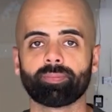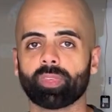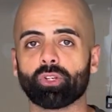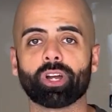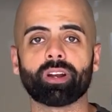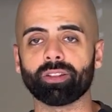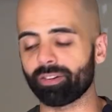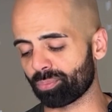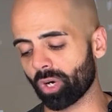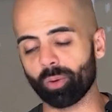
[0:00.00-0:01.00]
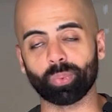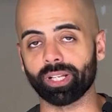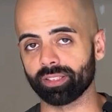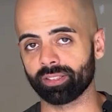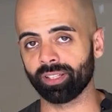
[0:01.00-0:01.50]
You gotta love prop
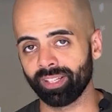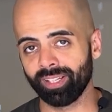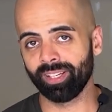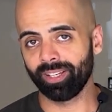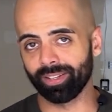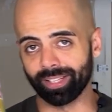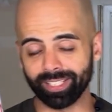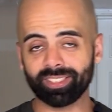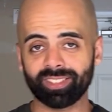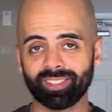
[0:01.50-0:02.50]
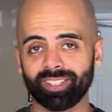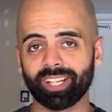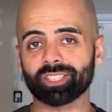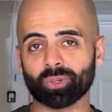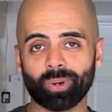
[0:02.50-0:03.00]
lens. This
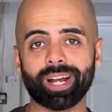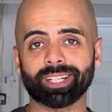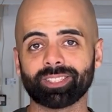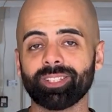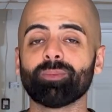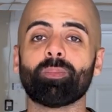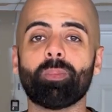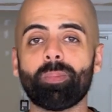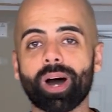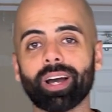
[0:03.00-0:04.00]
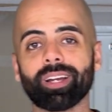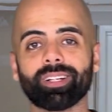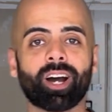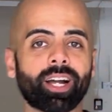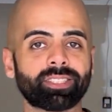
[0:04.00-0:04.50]
is Krank3d by
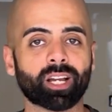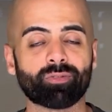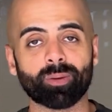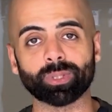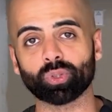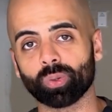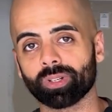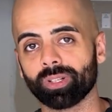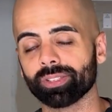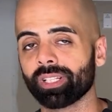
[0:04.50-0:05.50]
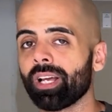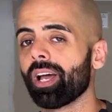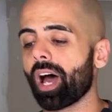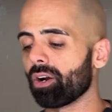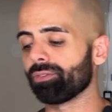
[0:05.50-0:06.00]
High-Tech Pharmaceuticals.
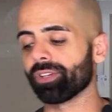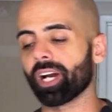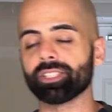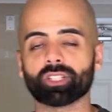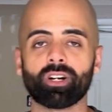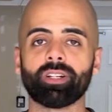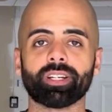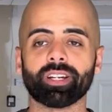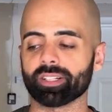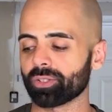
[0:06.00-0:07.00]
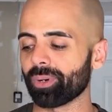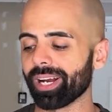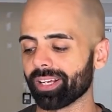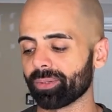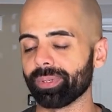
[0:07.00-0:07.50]
I don't know if you guys are calling it
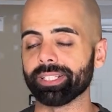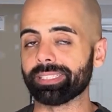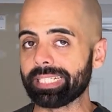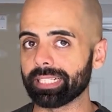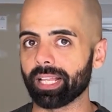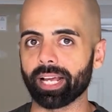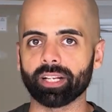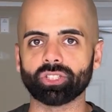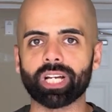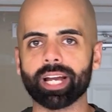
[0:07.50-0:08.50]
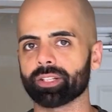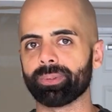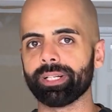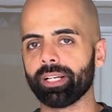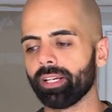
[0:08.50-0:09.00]
Krank3d, like
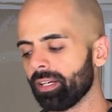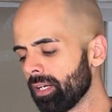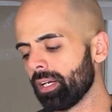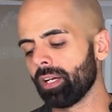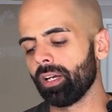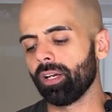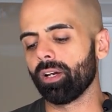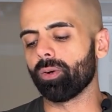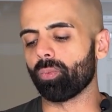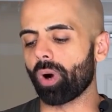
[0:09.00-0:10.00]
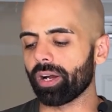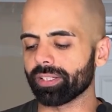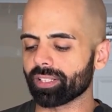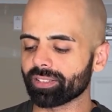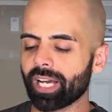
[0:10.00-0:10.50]
Jack3d.
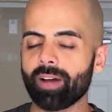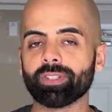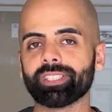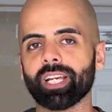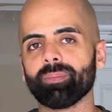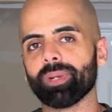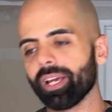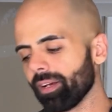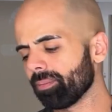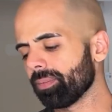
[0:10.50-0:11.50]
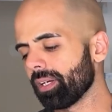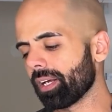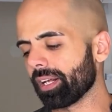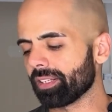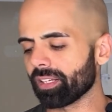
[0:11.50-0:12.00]
While it does have the same name,
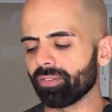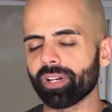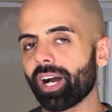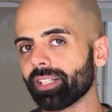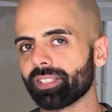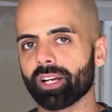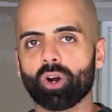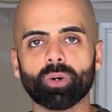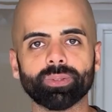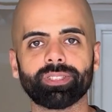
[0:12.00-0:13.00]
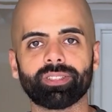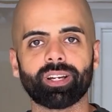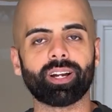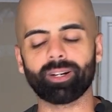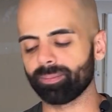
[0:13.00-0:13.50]
and I think even High-Tech owns
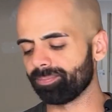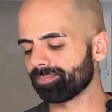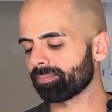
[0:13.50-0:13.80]
the